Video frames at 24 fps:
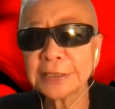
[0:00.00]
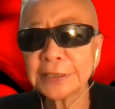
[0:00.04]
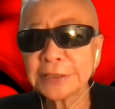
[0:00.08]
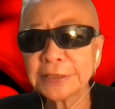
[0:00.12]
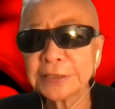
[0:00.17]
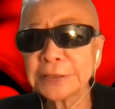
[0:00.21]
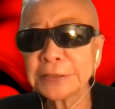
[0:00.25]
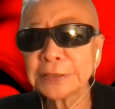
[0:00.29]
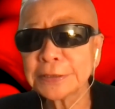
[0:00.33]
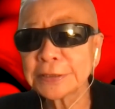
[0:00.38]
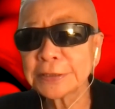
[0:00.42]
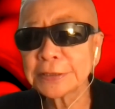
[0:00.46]

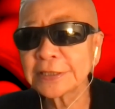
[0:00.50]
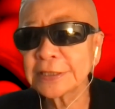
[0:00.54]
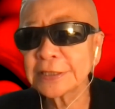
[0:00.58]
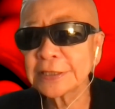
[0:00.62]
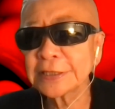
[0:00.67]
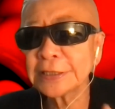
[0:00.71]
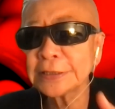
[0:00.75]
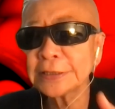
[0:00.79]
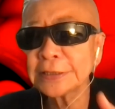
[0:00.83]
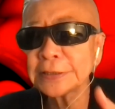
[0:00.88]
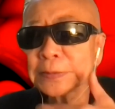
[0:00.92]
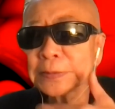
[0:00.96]
in the
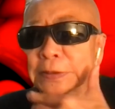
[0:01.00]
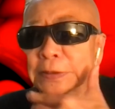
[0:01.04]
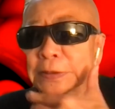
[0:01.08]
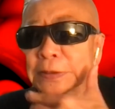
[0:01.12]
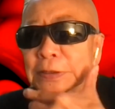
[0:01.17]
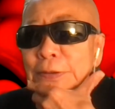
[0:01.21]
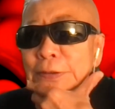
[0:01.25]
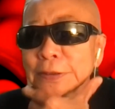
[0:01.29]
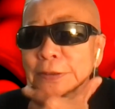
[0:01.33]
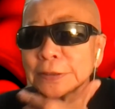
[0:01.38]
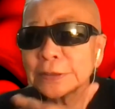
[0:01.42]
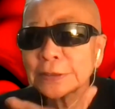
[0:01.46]
scene
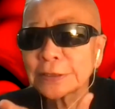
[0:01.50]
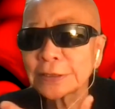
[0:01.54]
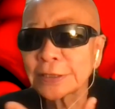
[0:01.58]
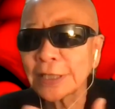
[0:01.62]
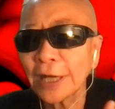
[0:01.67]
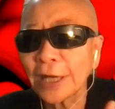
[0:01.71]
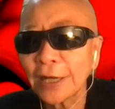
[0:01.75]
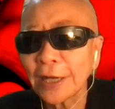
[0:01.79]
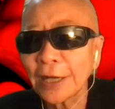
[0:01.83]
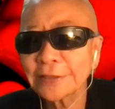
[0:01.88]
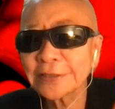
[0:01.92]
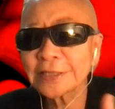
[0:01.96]
called
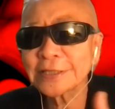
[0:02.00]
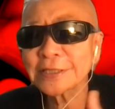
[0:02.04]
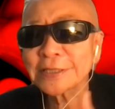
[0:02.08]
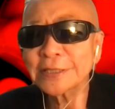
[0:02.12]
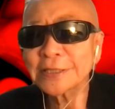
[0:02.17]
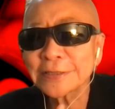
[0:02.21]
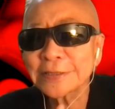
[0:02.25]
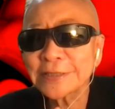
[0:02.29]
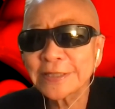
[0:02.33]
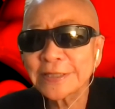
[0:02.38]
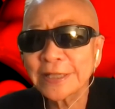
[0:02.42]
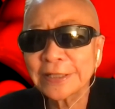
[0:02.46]
the artist
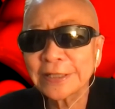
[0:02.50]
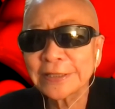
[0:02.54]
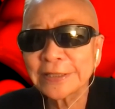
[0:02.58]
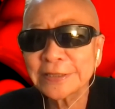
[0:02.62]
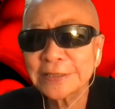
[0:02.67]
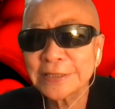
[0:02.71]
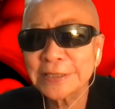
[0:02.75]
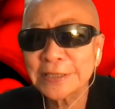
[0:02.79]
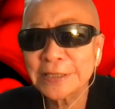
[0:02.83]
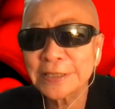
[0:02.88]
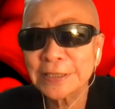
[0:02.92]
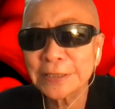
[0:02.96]
and
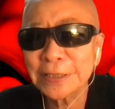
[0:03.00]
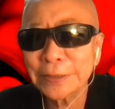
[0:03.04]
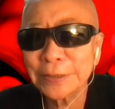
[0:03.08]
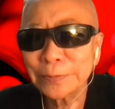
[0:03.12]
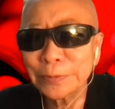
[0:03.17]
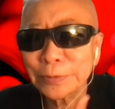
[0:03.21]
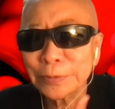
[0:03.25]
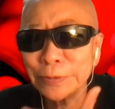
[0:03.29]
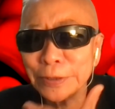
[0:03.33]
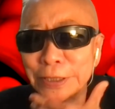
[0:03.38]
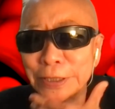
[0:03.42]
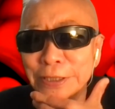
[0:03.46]
scientist
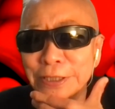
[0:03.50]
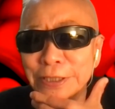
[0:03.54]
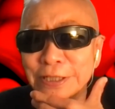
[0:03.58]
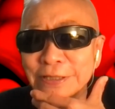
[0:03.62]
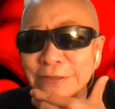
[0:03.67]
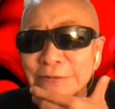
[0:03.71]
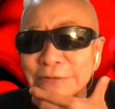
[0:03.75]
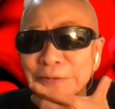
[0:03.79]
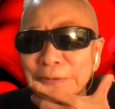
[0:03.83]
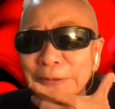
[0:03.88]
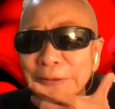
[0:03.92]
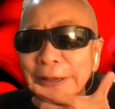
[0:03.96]

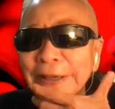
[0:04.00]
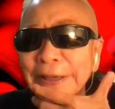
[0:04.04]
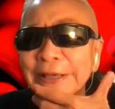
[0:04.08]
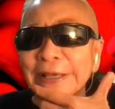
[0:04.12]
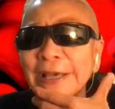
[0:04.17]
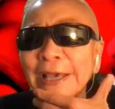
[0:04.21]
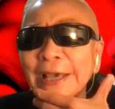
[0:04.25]
collaboration, right?